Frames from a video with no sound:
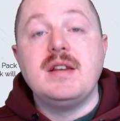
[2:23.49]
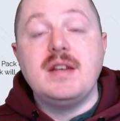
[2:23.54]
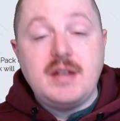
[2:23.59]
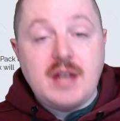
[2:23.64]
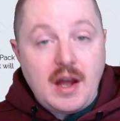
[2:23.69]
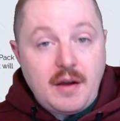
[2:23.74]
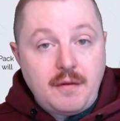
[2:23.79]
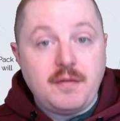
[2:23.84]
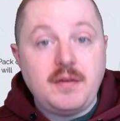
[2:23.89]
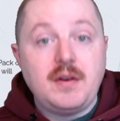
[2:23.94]

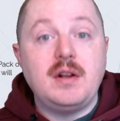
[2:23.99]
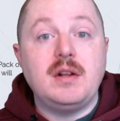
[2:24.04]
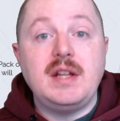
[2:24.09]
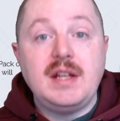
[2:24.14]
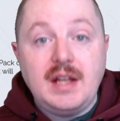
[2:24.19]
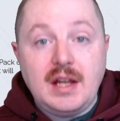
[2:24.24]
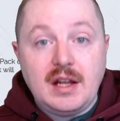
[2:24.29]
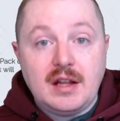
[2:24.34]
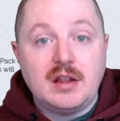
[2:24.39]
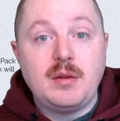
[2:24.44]
definitely
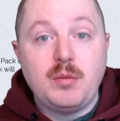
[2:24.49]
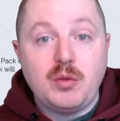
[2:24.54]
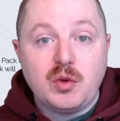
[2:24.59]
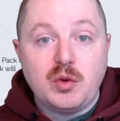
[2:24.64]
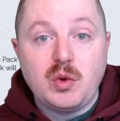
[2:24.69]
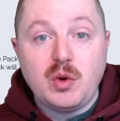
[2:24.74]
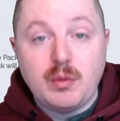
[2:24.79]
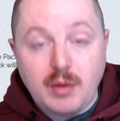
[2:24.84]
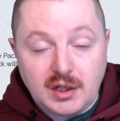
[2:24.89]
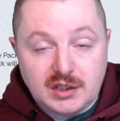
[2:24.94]
get them
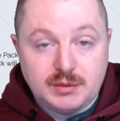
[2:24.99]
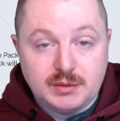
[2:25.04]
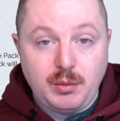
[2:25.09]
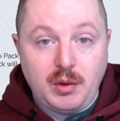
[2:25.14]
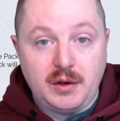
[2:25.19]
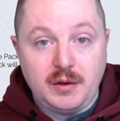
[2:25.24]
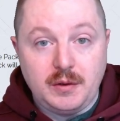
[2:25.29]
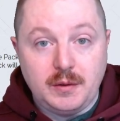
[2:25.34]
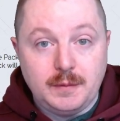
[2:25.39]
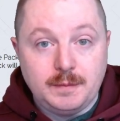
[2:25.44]
through a Muds
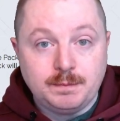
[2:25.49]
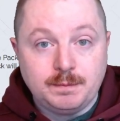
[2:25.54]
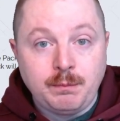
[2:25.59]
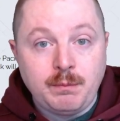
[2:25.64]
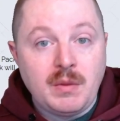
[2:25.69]
bundle.